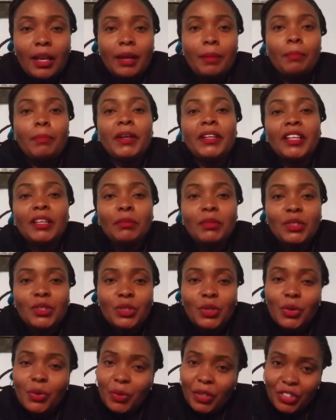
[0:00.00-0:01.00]
my name is
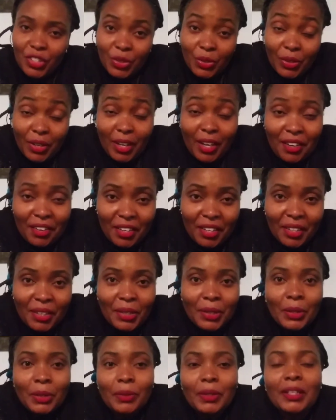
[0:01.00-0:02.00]
Wanjiko Ngare.
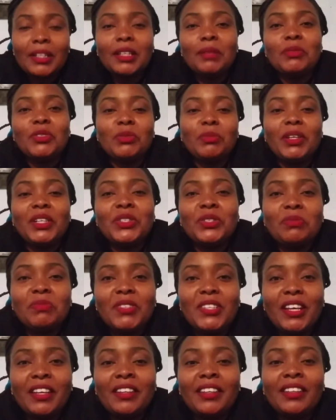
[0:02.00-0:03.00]
Welcome to my YouTube
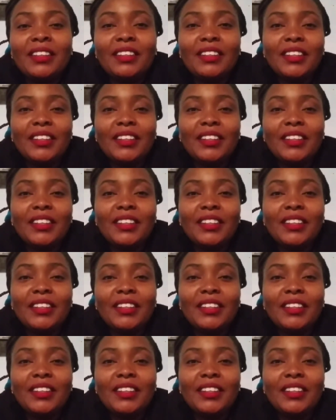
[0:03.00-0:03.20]
channel.